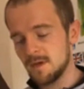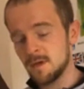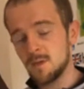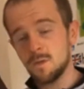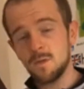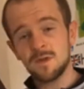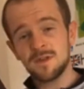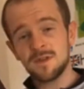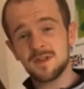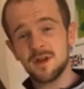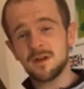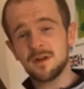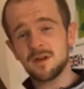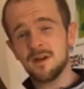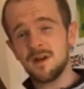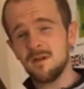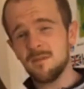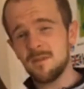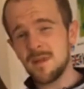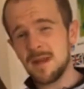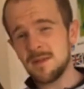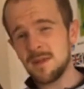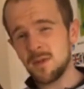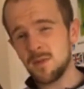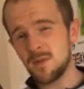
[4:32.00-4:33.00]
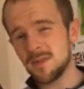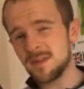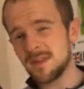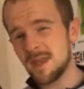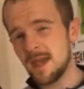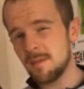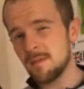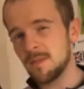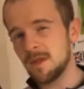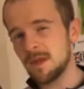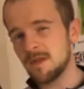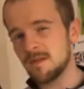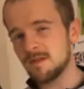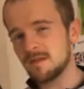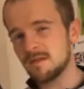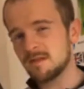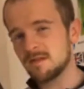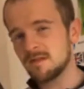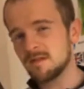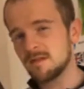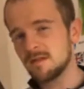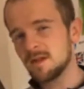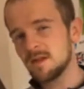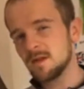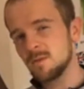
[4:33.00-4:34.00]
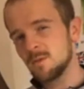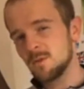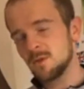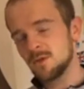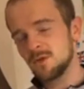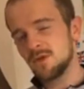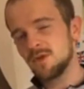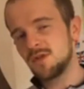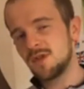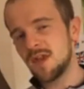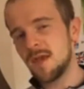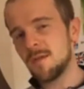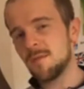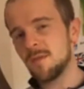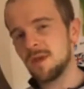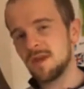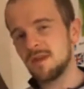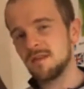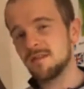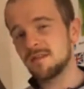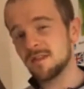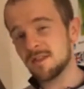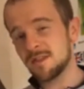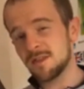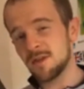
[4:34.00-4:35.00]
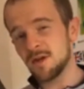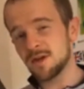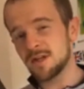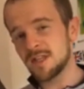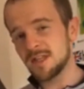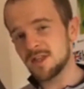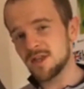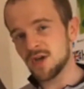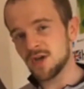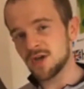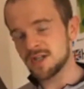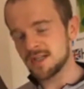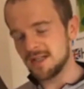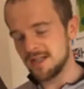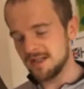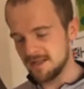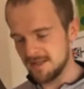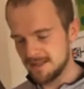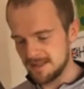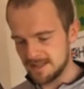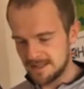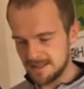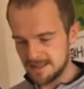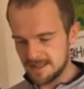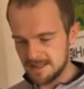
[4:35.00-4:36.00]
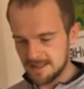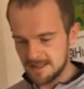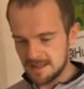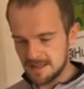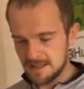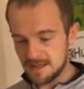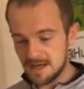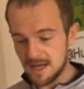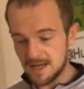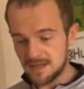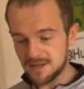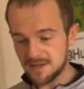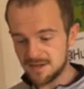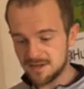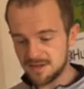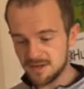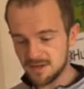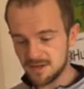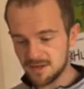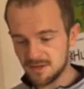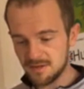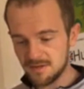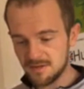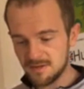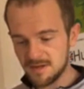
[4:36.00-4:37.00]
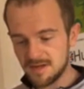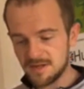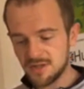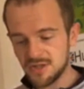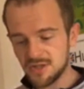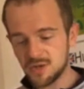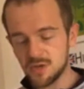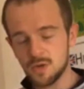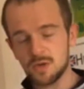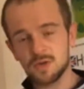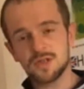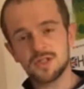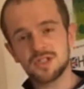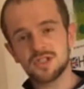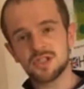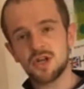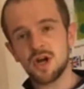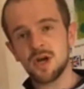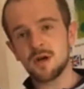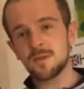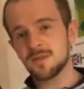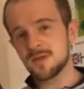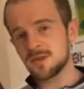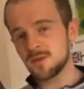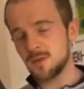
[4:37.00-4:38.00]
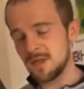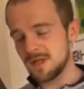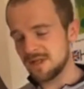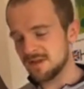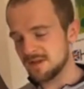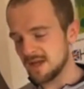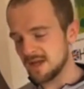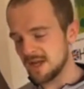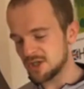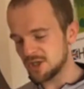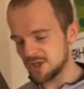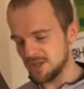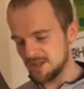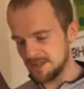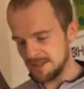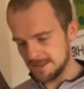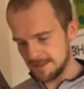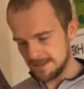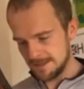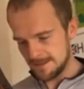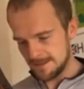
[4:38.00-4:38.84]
We'll start off maybe with 10 minutes. We'll do 10 minutes at 30-30. Nice short, sharp, sweet session.